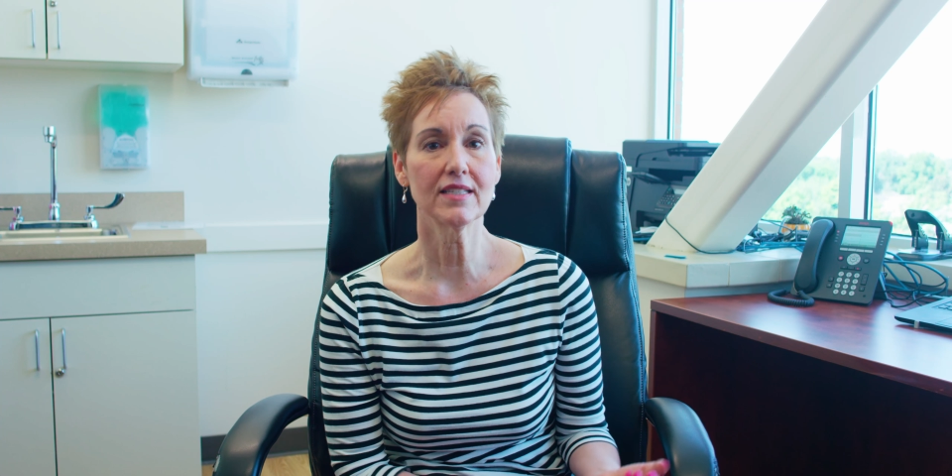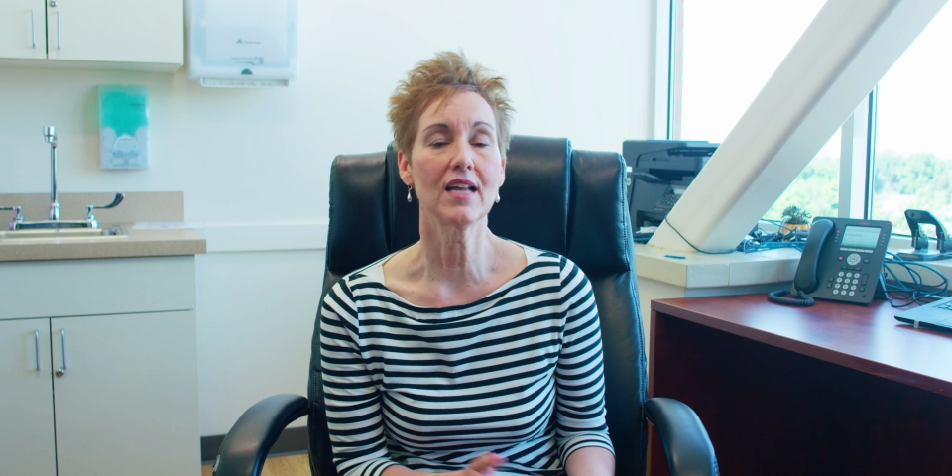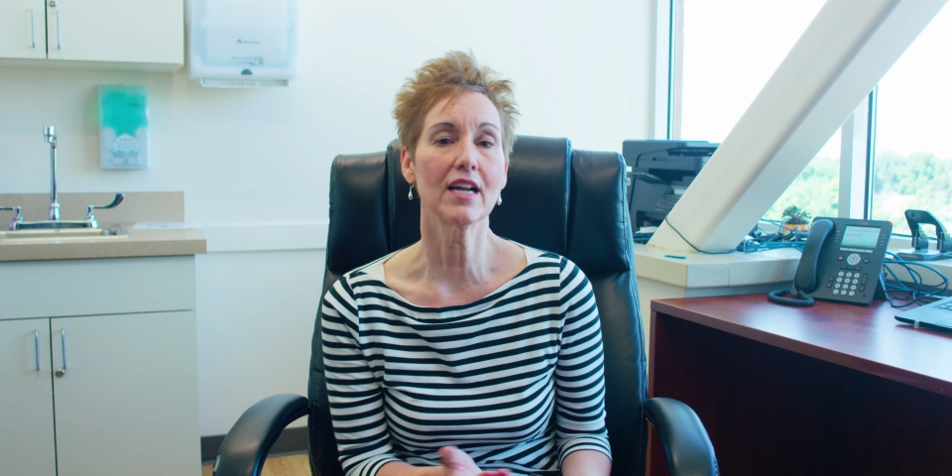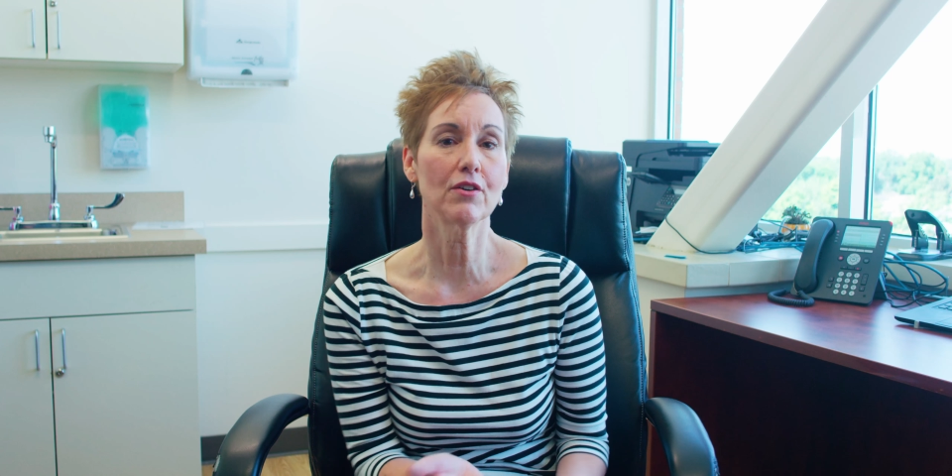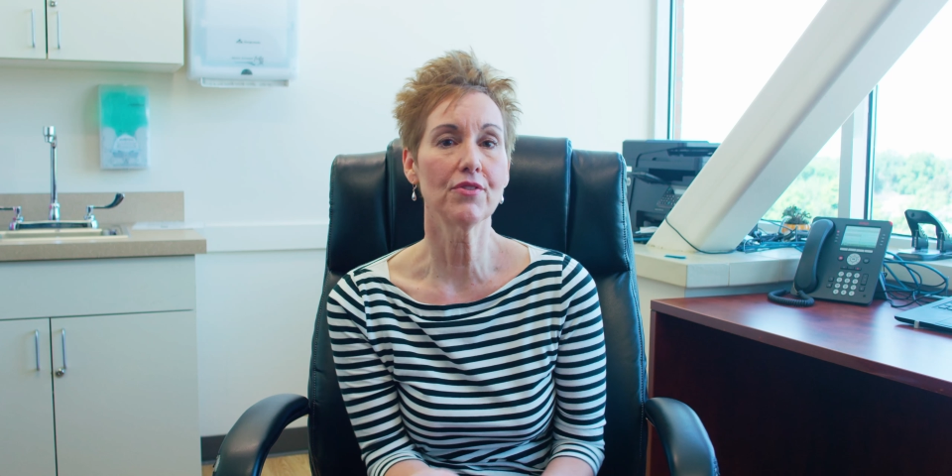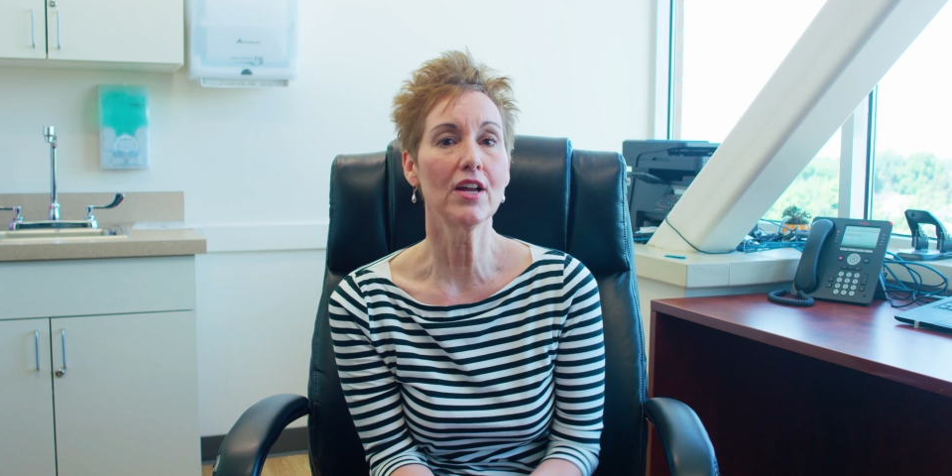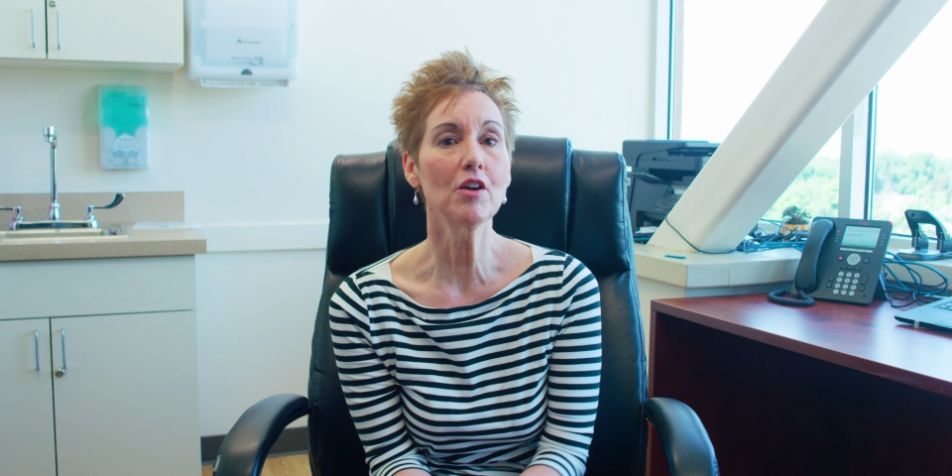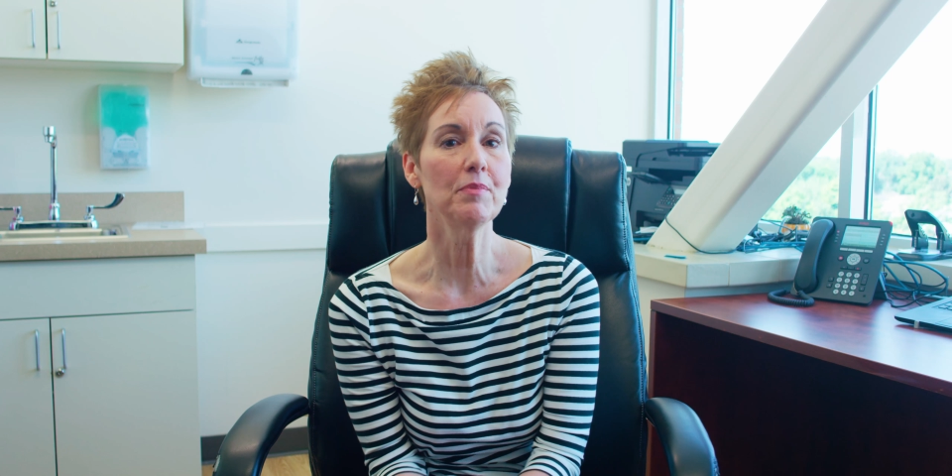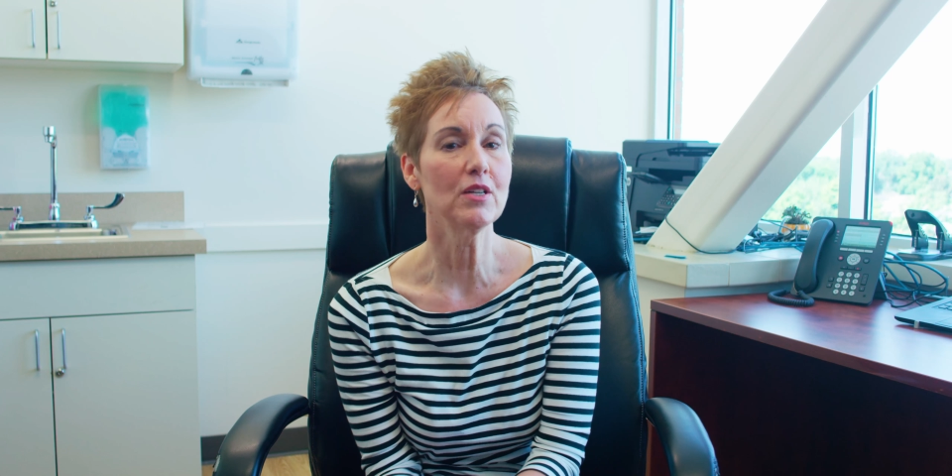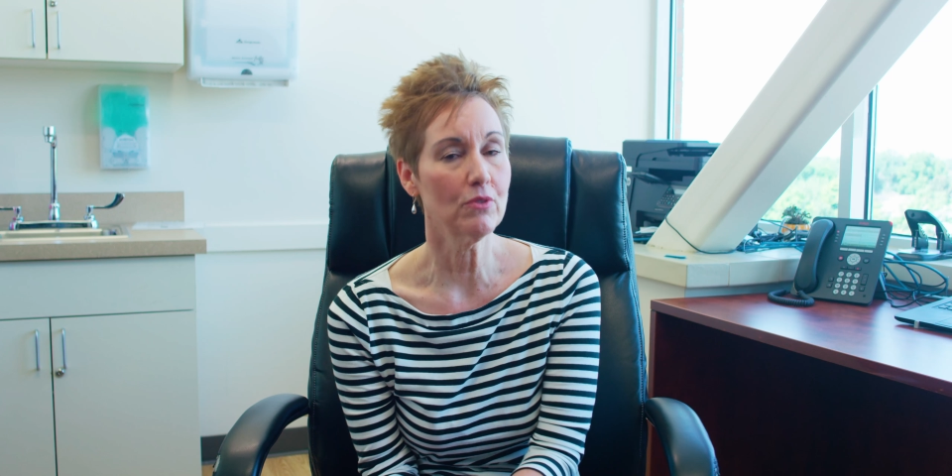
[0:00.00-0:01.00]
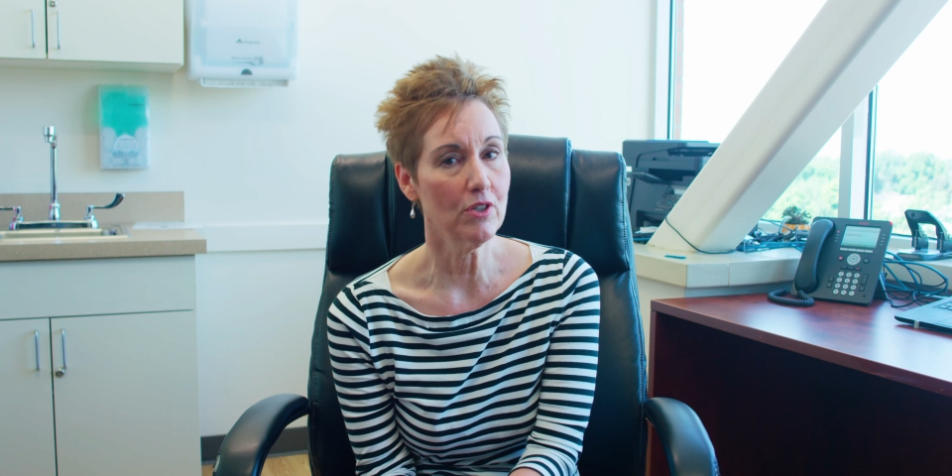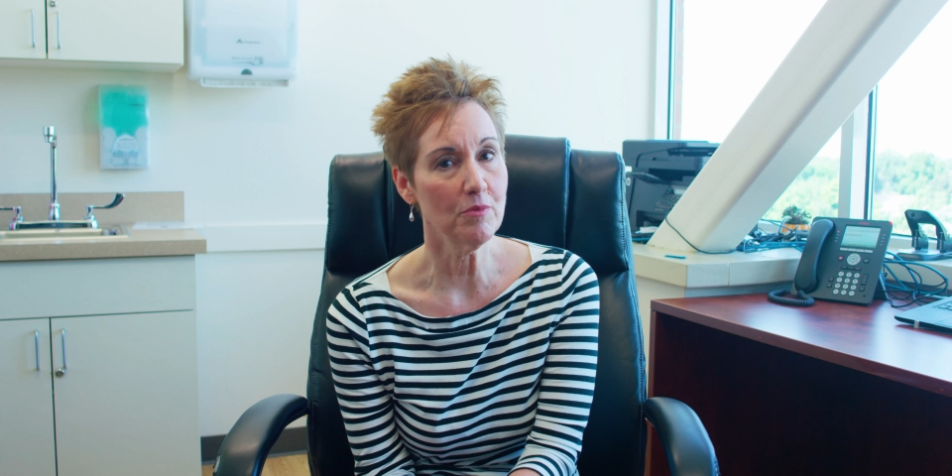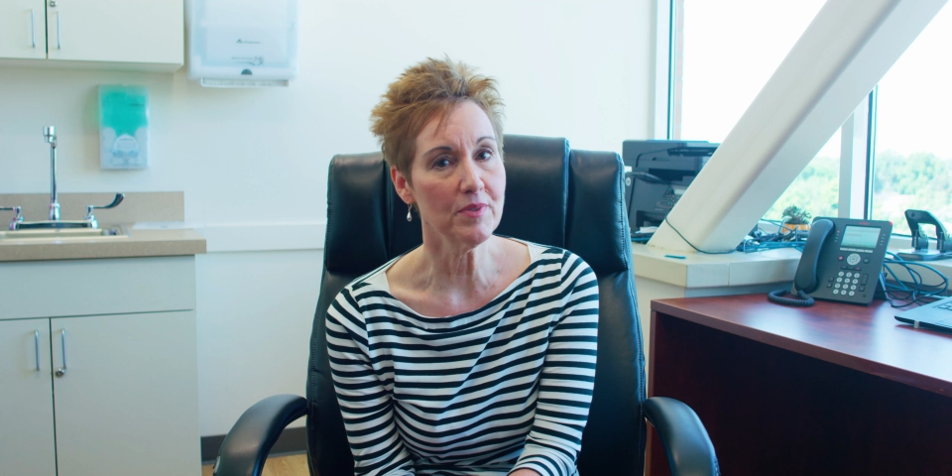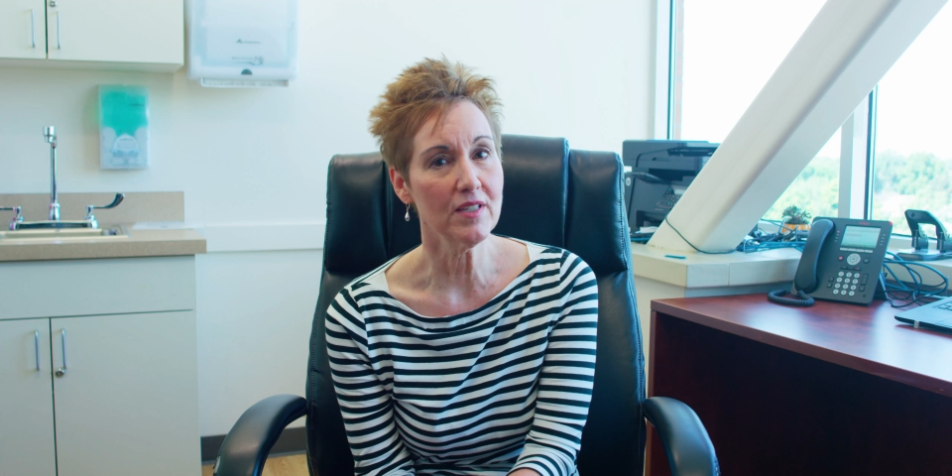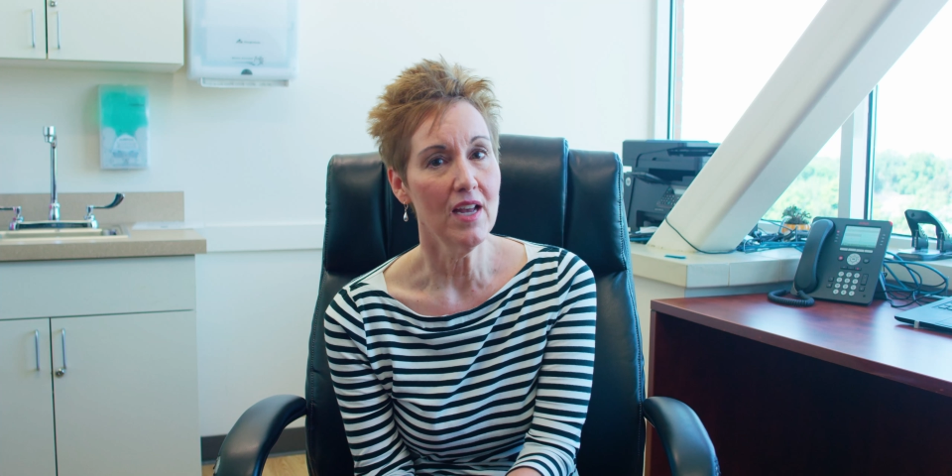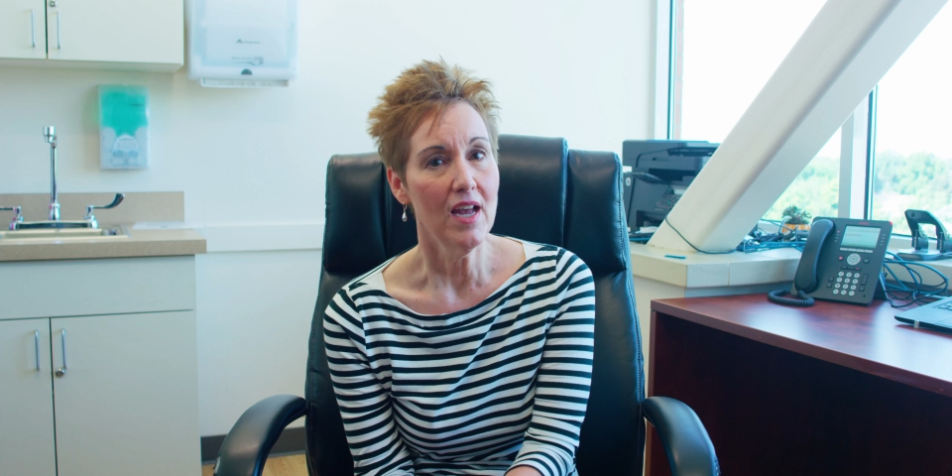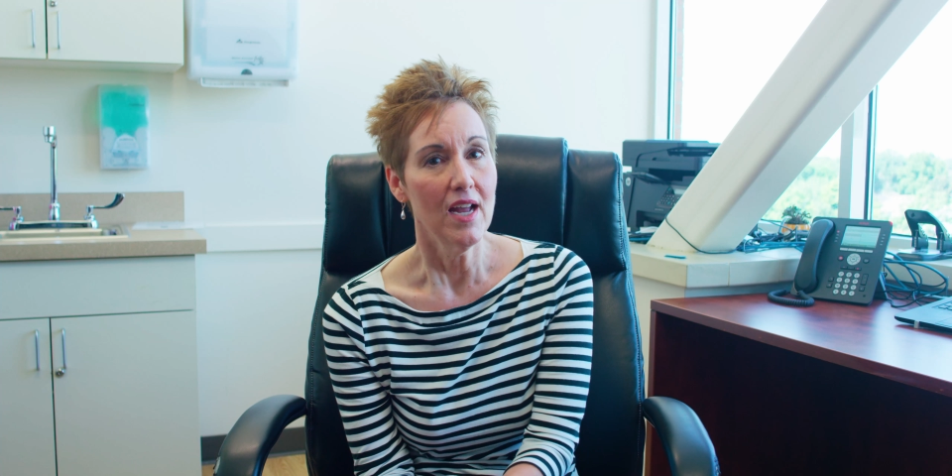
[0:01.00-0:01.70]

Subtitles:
and psychotherapy groups